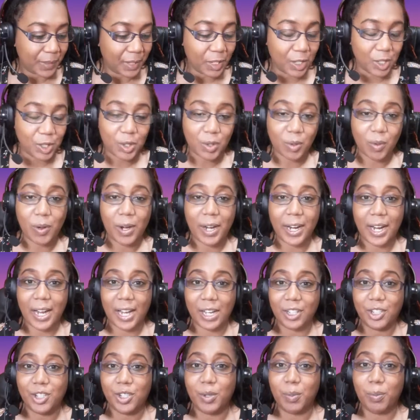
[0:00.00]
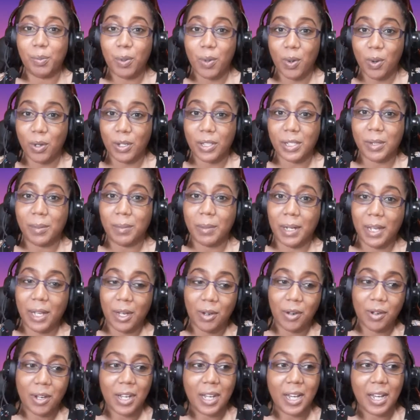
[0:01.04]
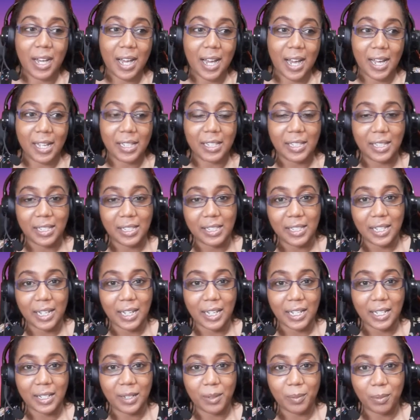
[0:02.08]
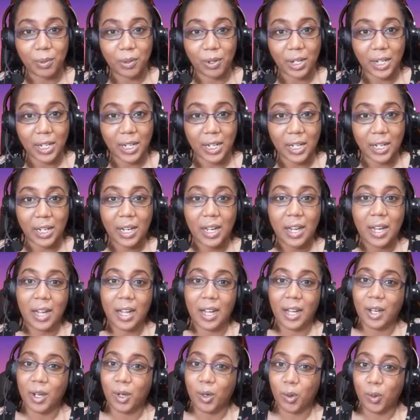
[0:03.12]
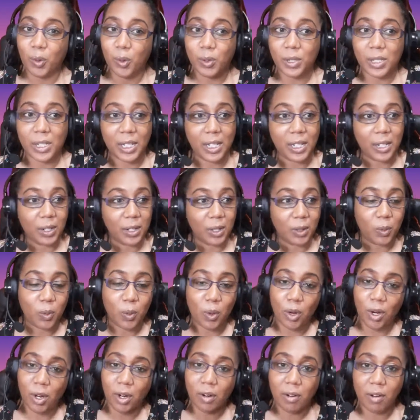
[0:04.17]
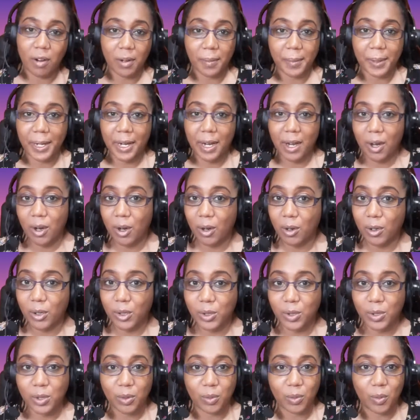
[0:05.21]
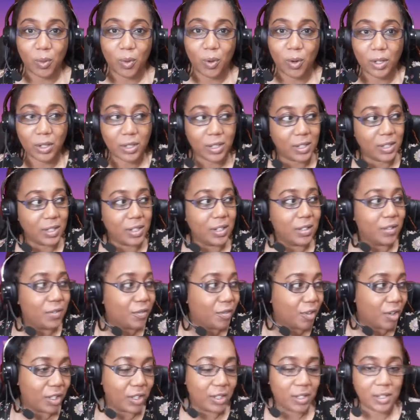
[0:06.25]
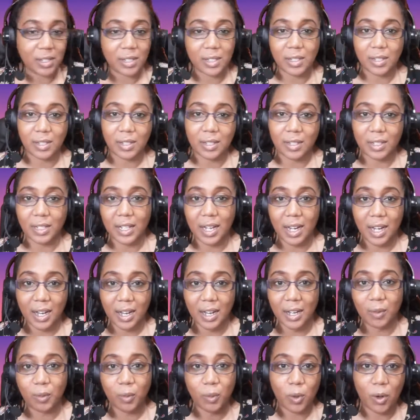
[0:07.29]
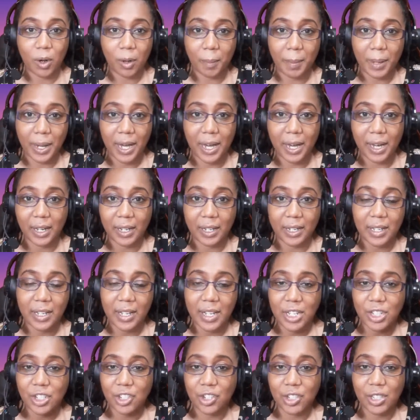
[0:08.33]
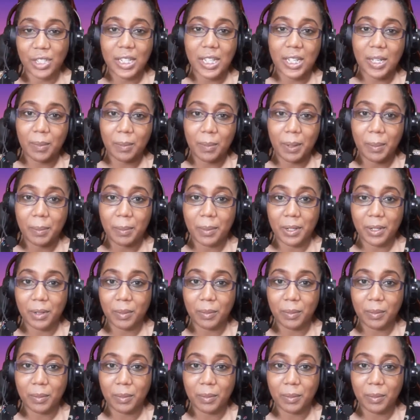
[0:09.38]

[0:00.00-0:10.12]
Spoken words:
So I actually pause and be like, okay, guys, let's take a little break. Go take a little walk around my house, walk to the front yard, walk back, just to keep my blood